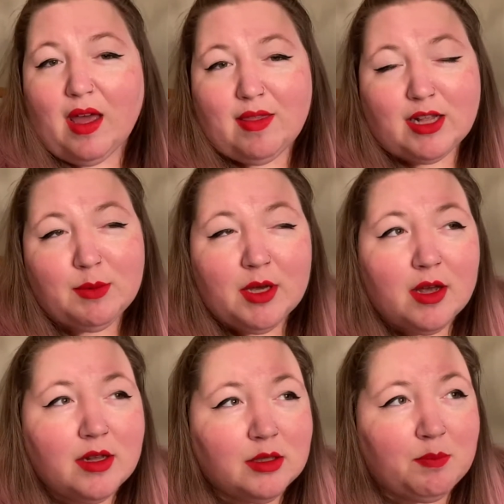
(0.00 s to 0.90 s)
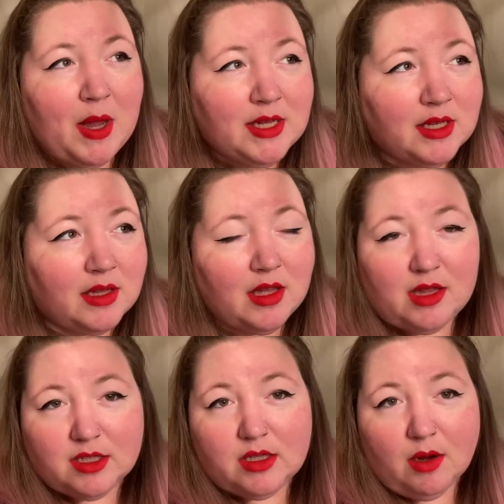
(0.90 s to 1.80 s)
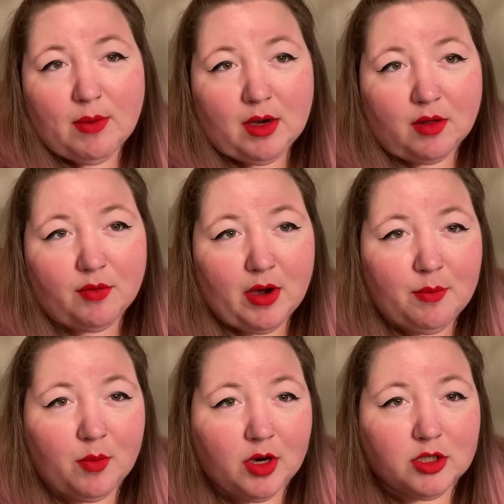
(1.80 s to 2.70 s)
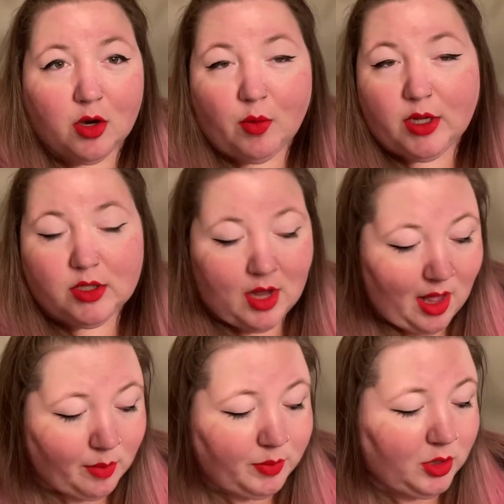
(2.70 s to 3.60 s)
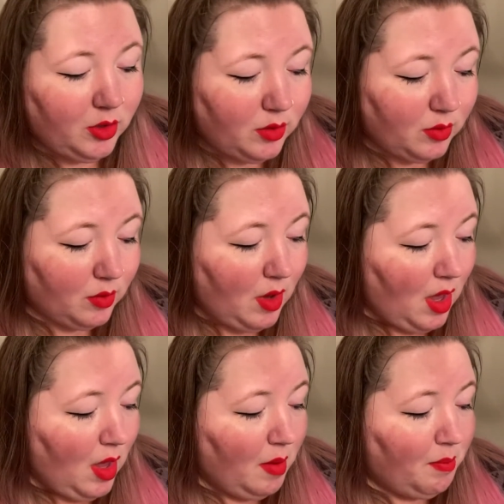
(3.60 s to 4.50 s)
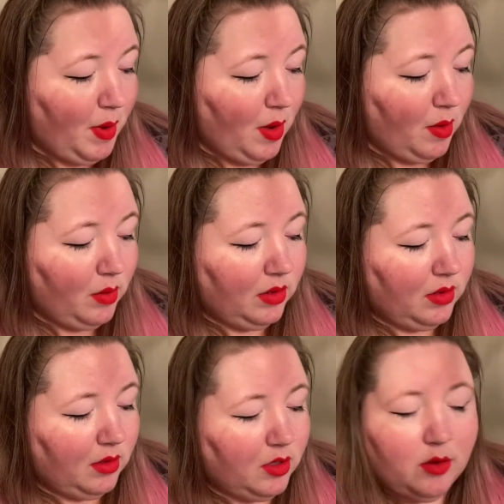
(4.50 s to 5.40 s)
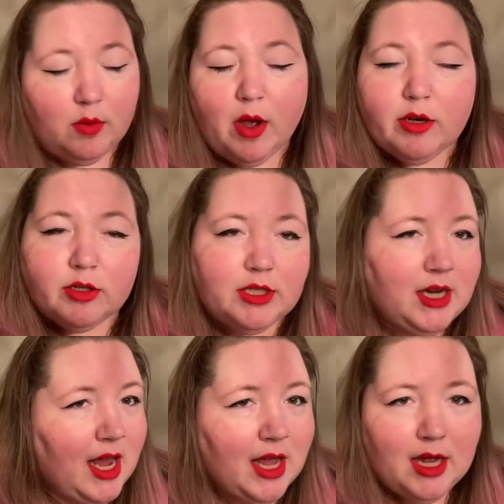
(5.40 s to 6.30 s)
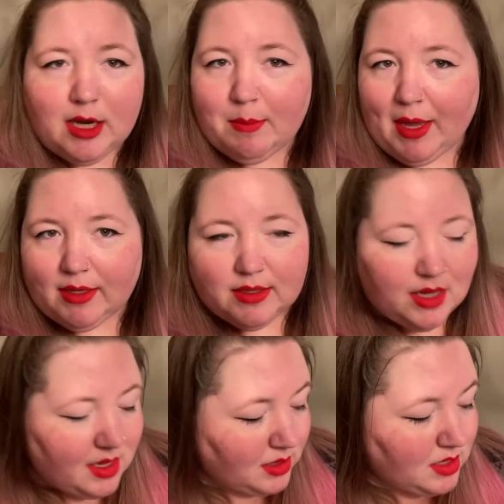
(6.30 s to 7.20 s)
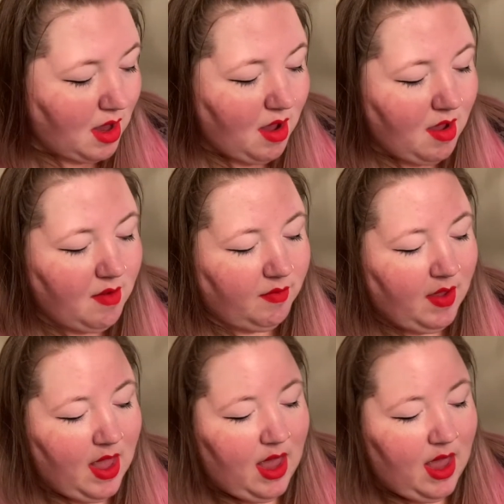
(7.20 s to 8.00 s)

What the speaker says: And that's because basically these theoretical frameworks are going to help you both to understand, make sense of,